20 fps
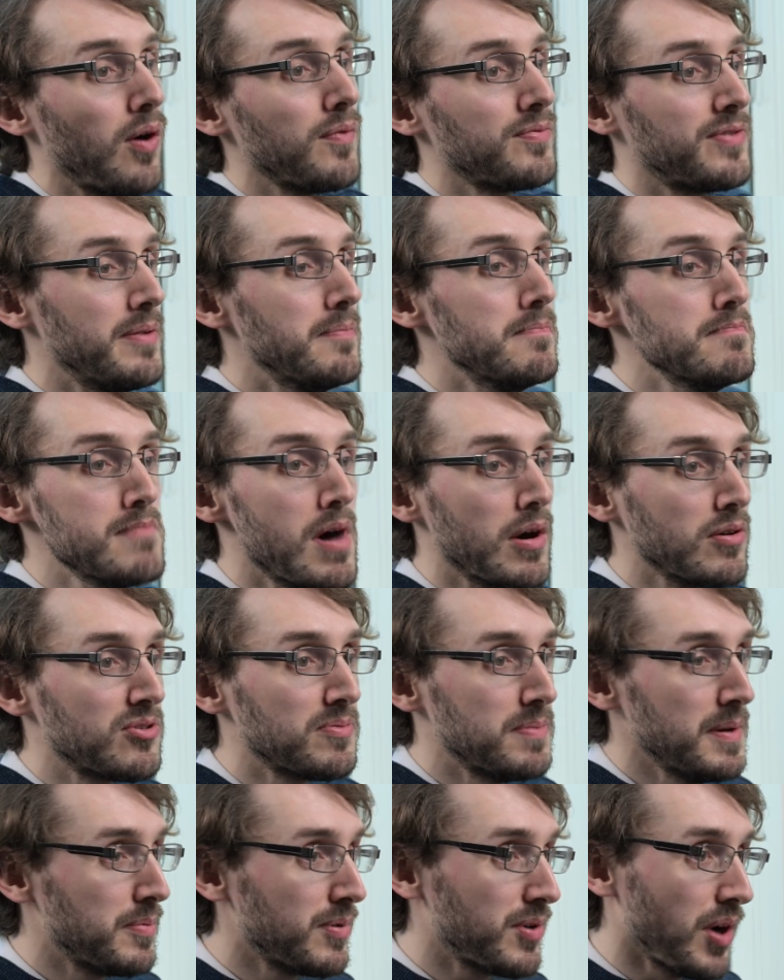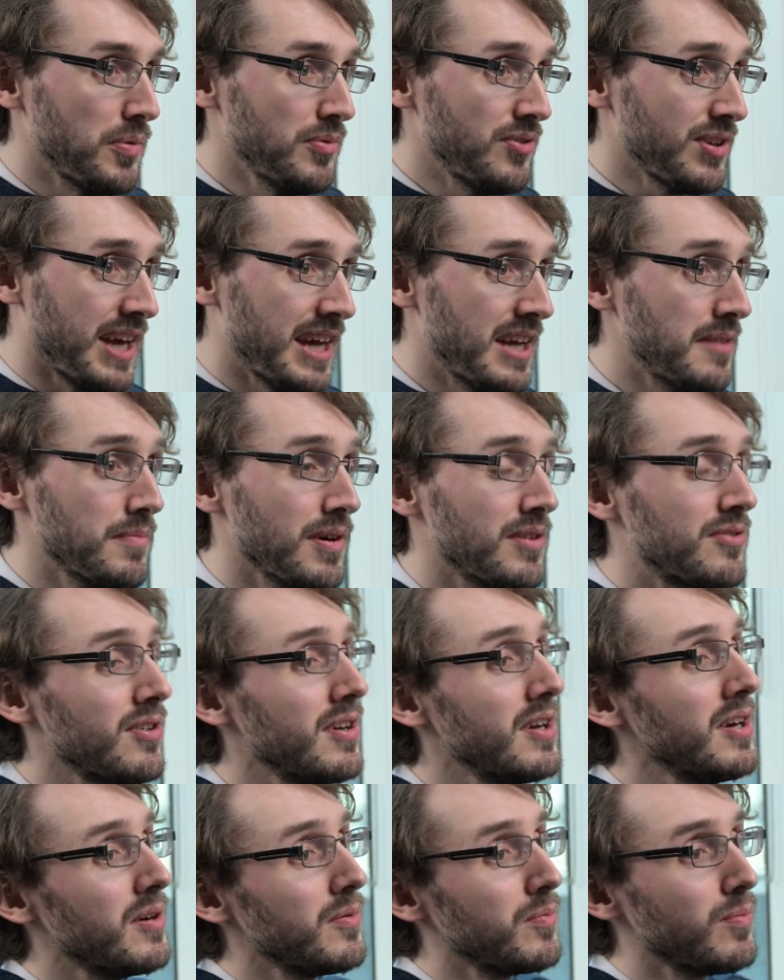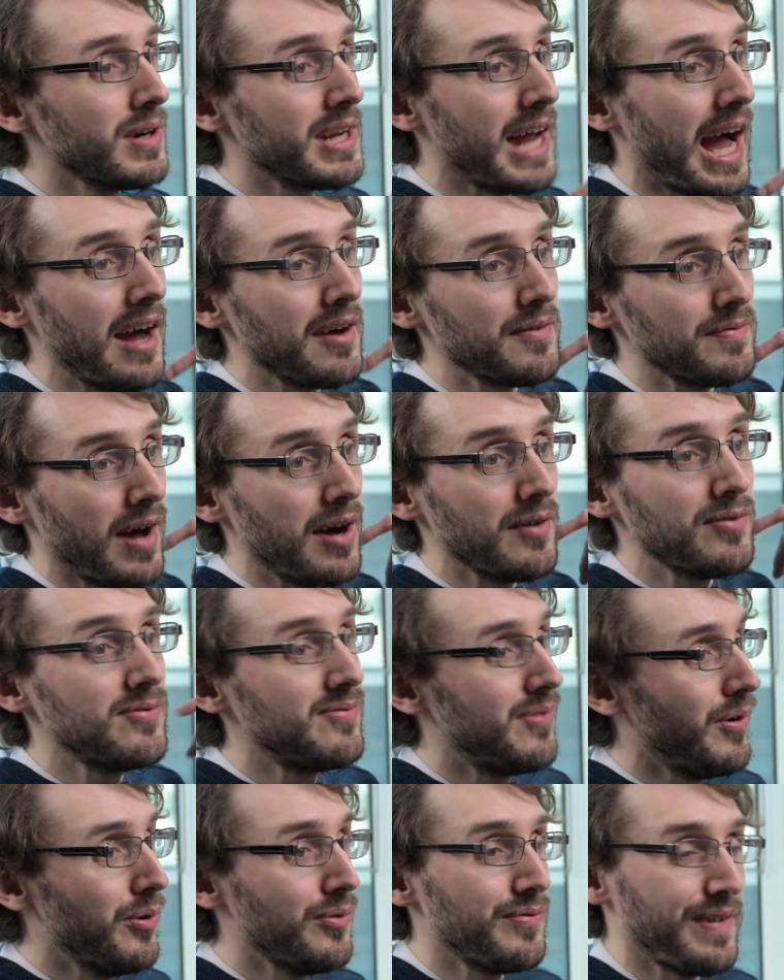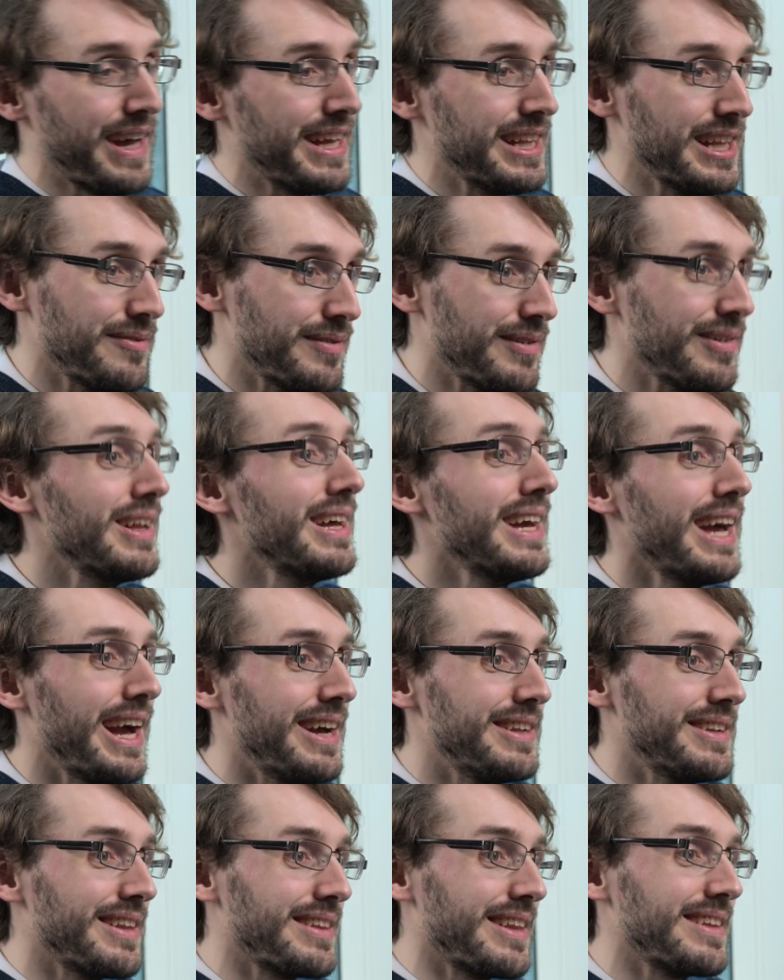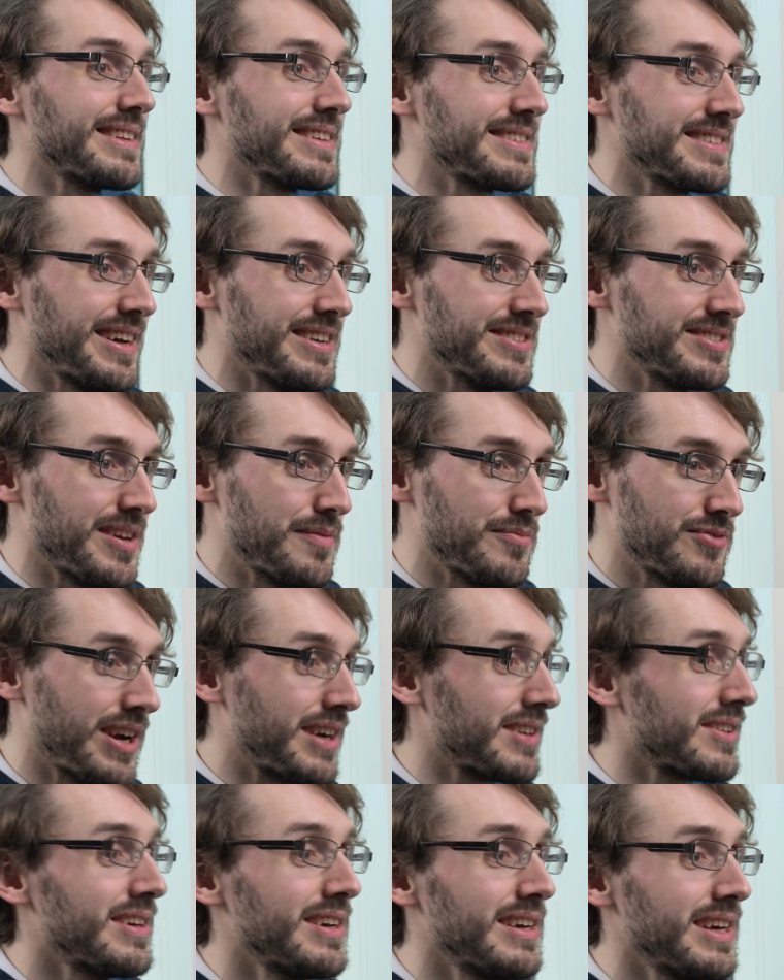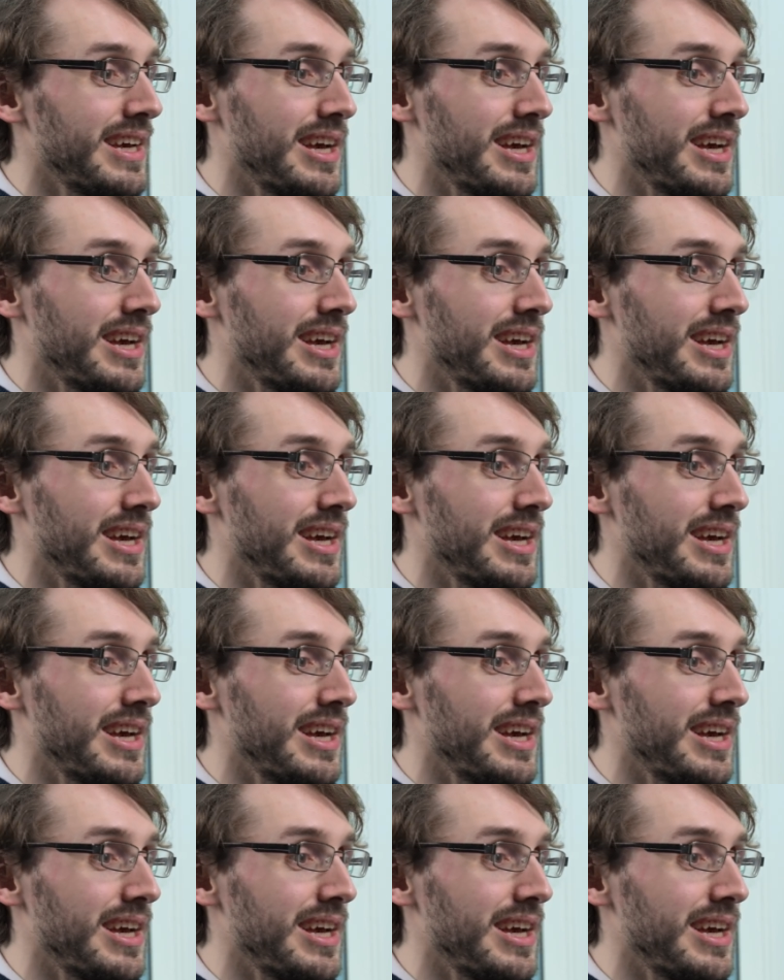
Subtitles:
often most people going to Cambridge would have a fourth A level in another science subject.